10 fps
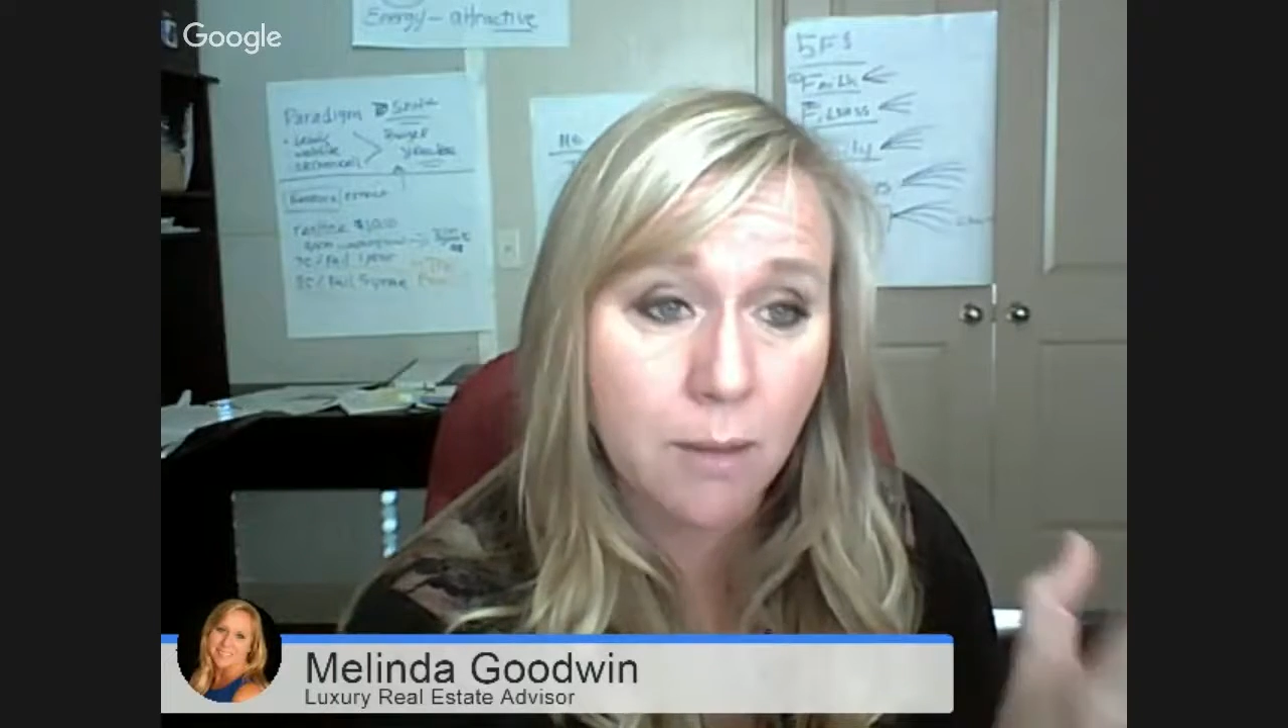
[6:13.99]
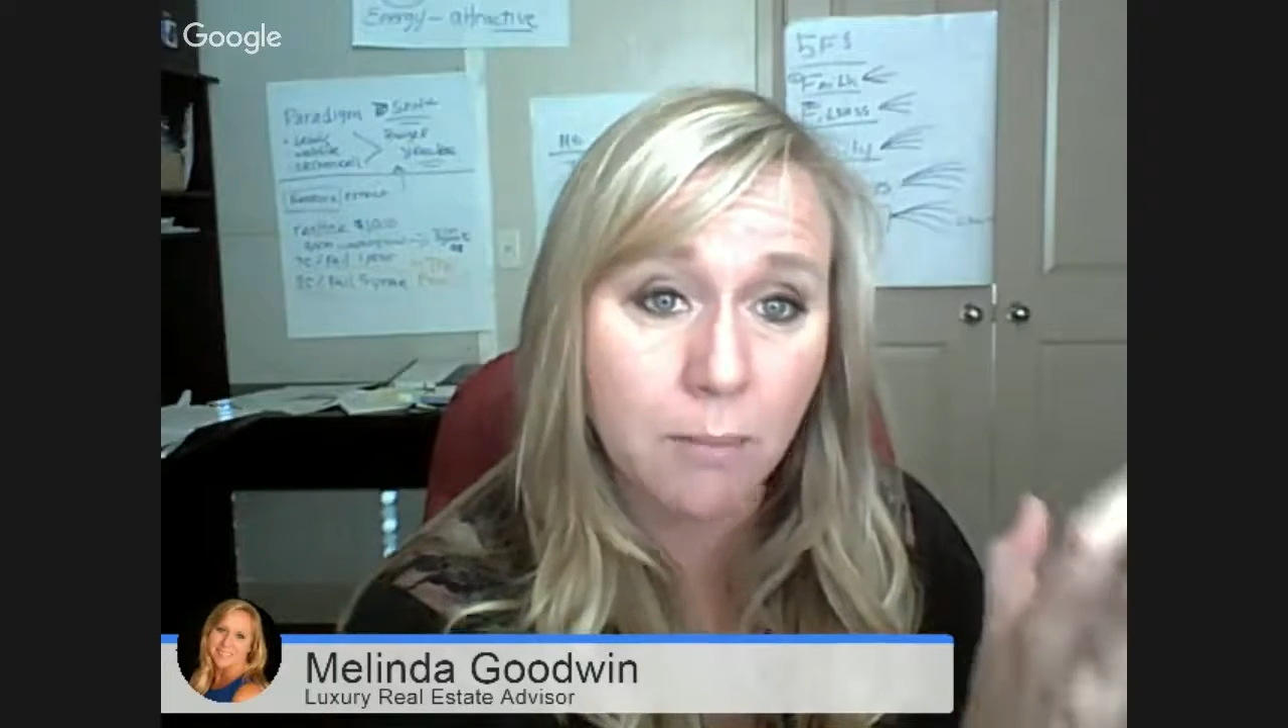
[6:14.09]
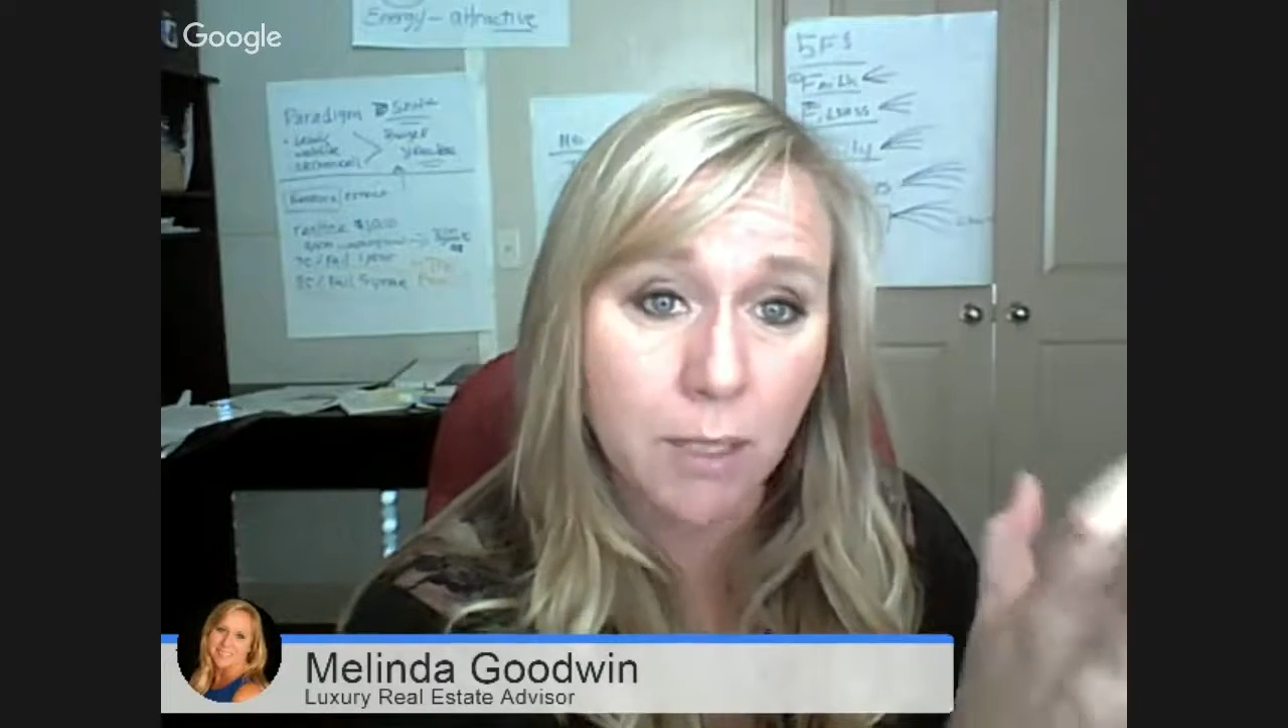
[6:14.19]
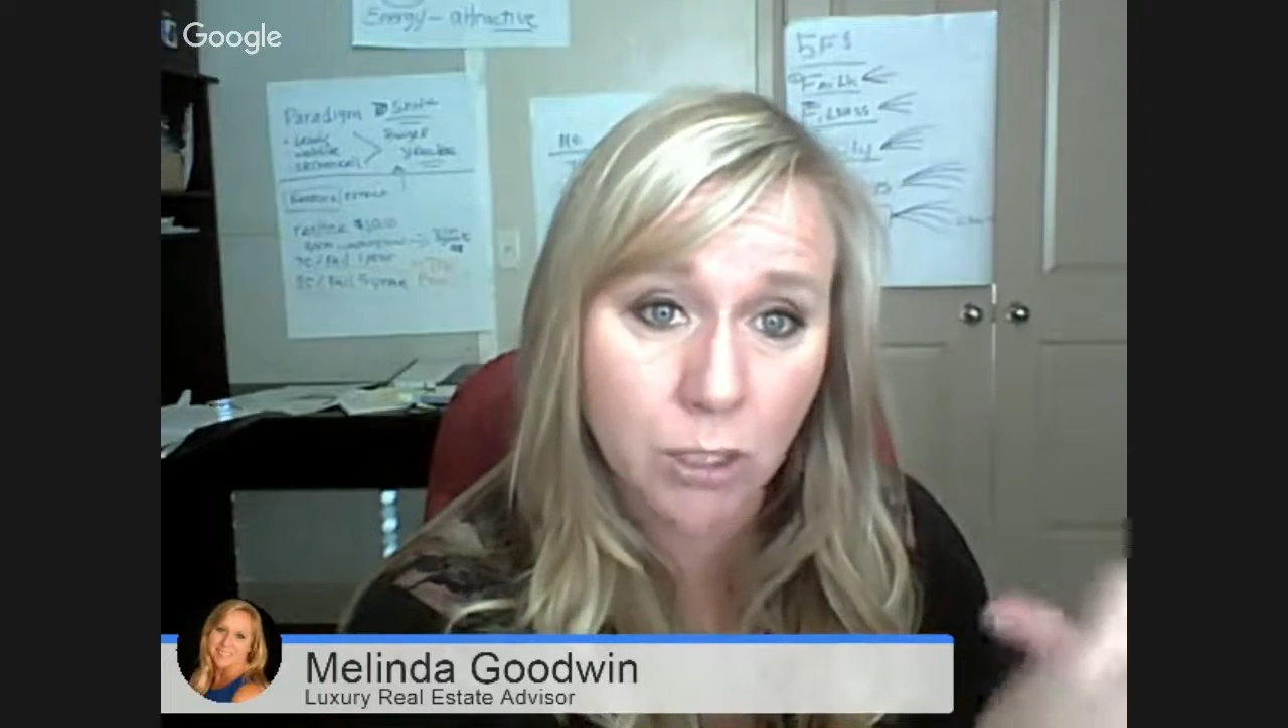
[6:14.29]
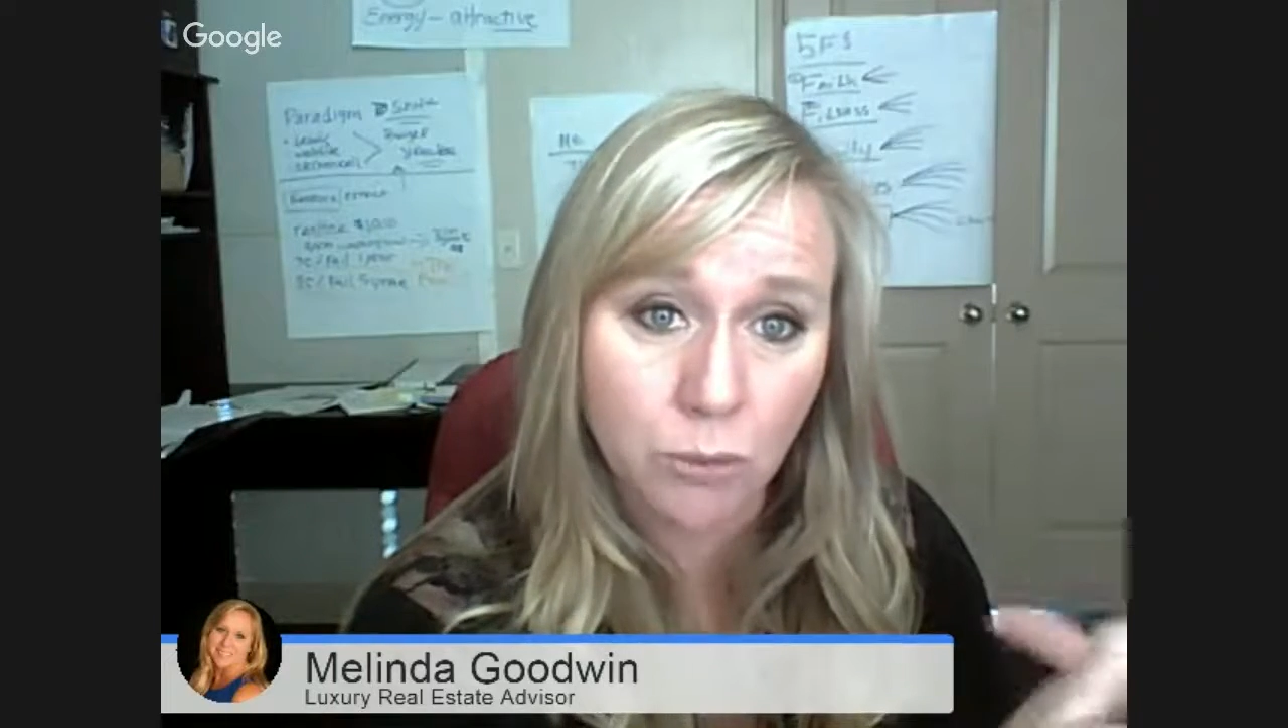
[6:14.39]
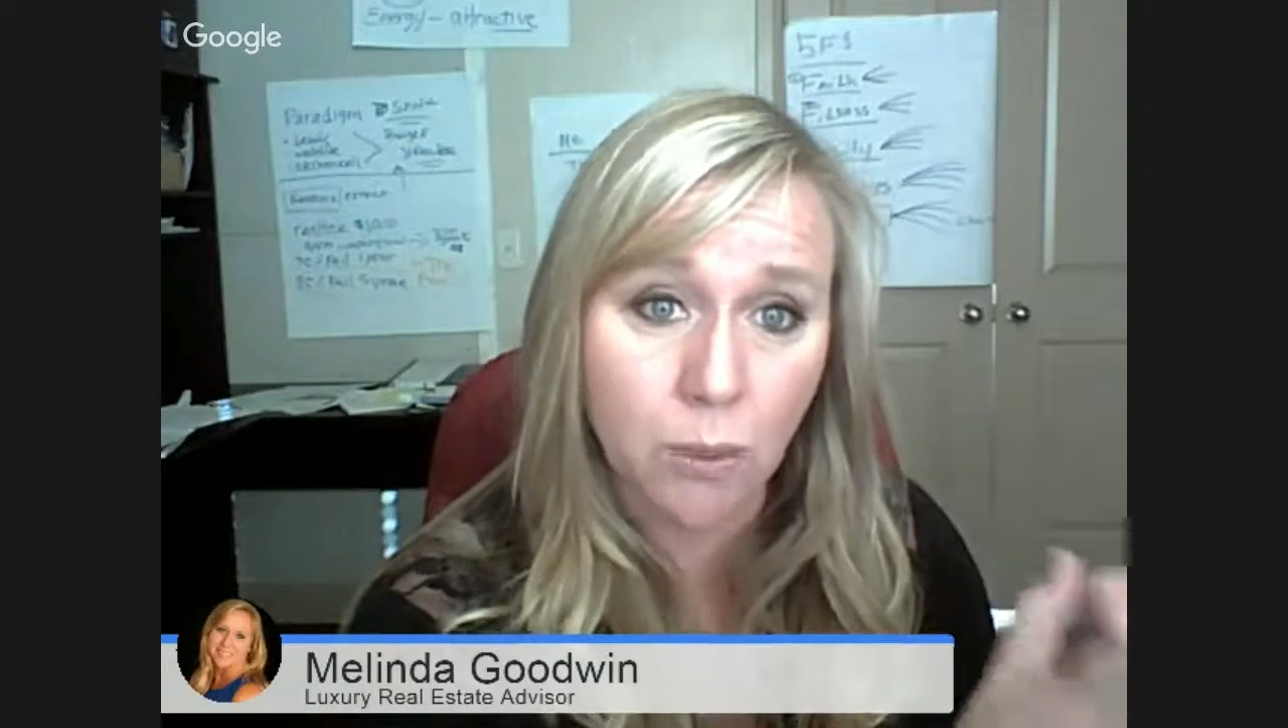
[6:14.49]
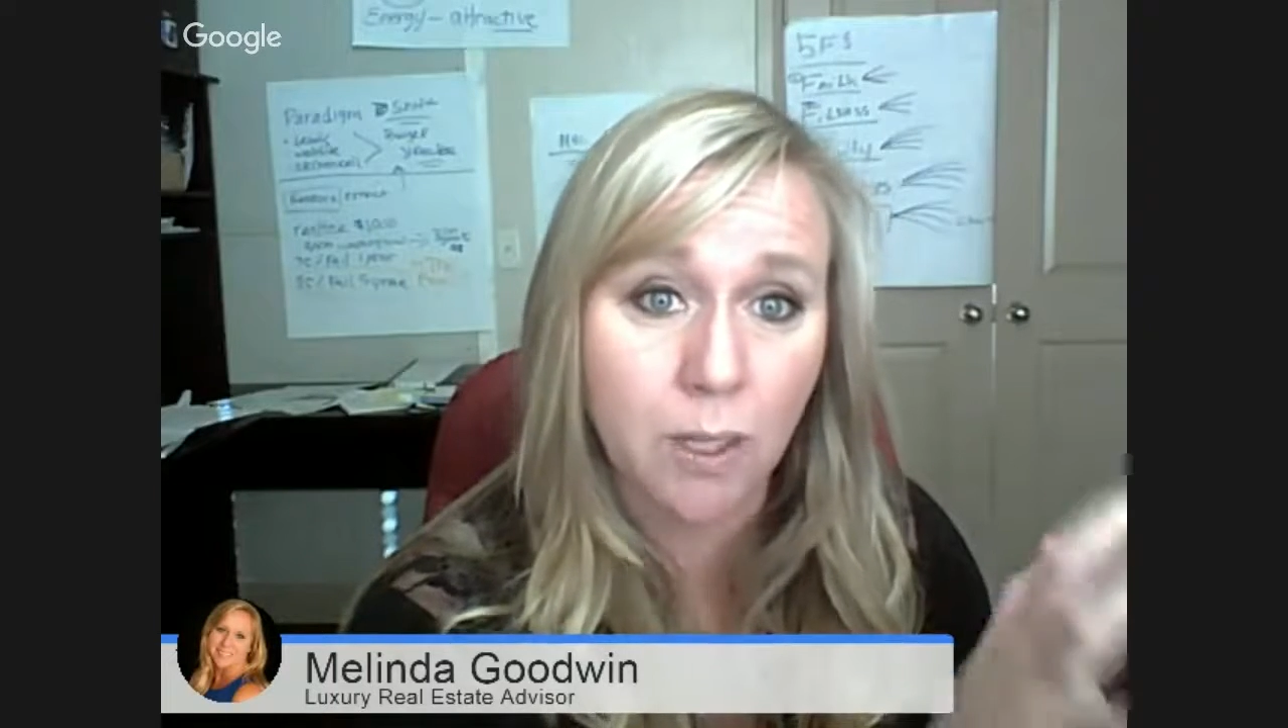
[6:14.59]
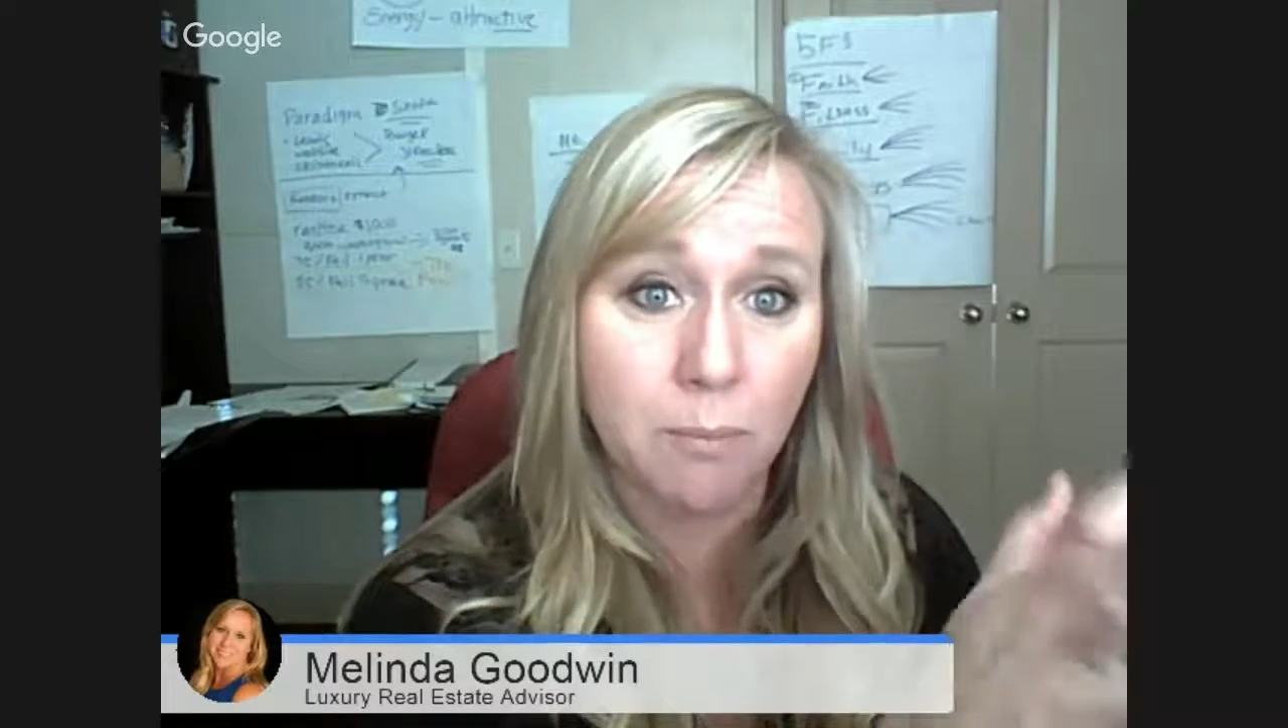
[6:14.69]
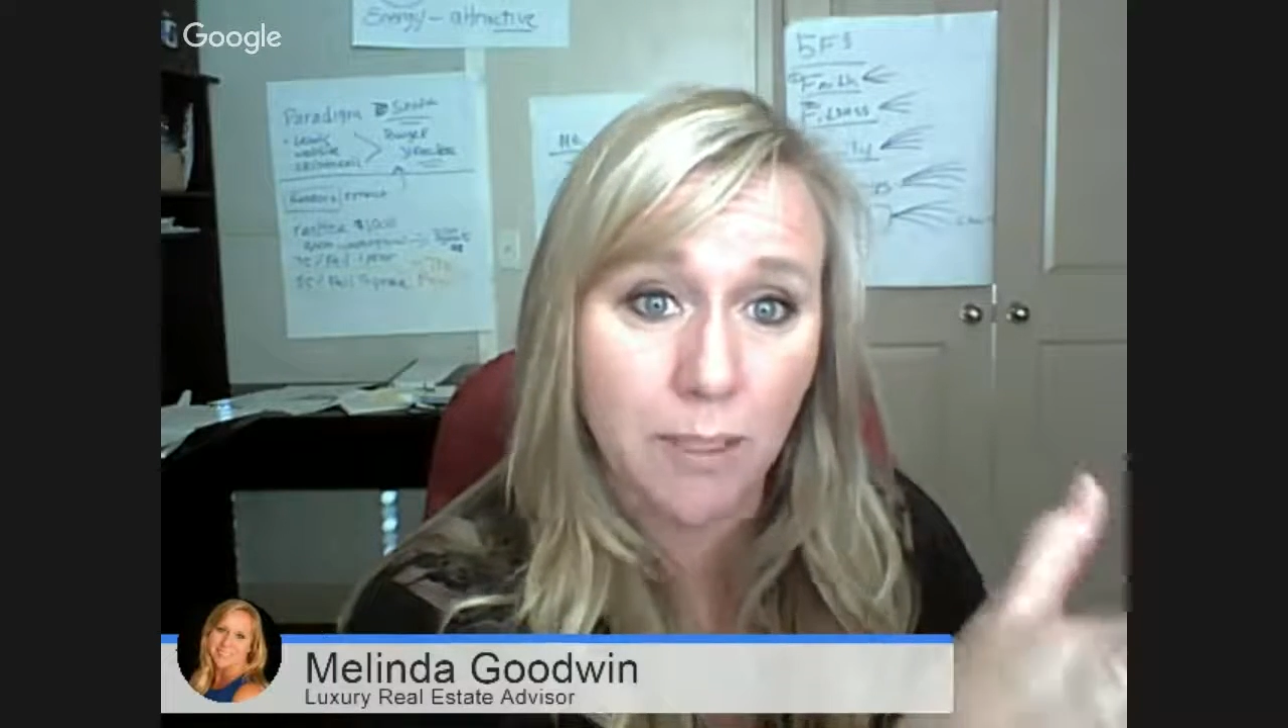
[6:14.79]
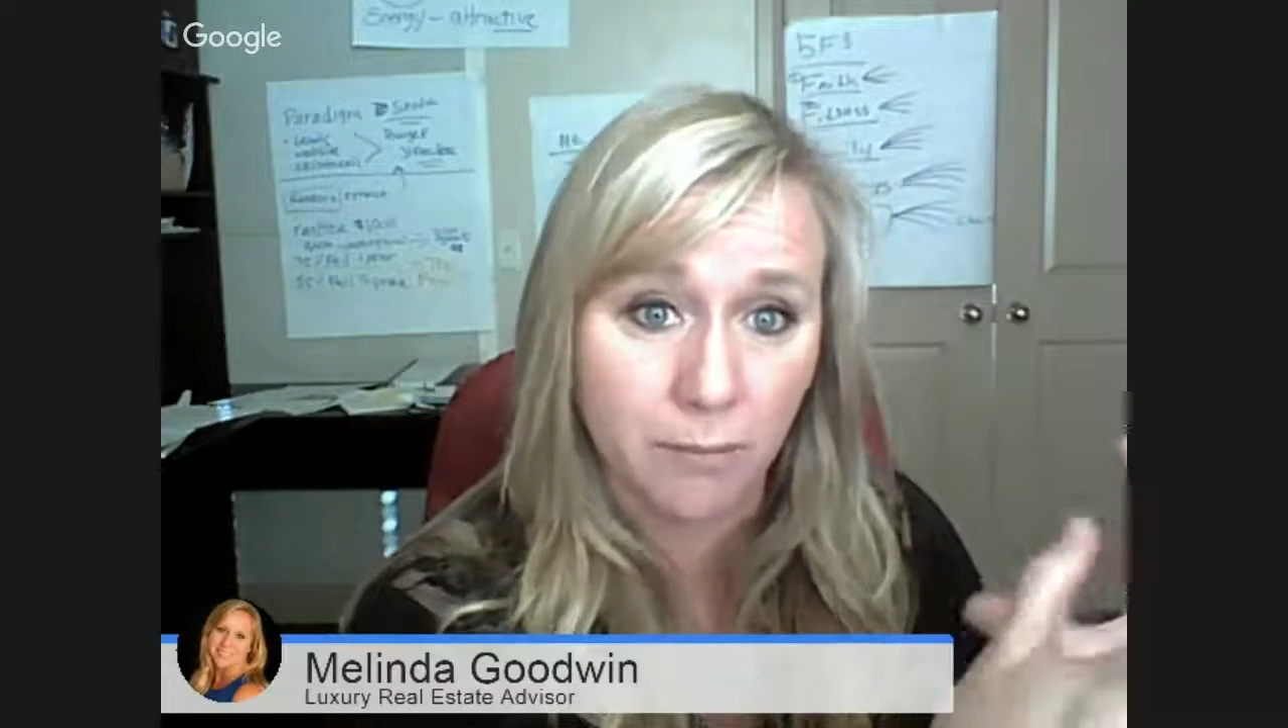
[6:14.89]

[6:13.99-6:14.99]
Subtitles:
because you want to be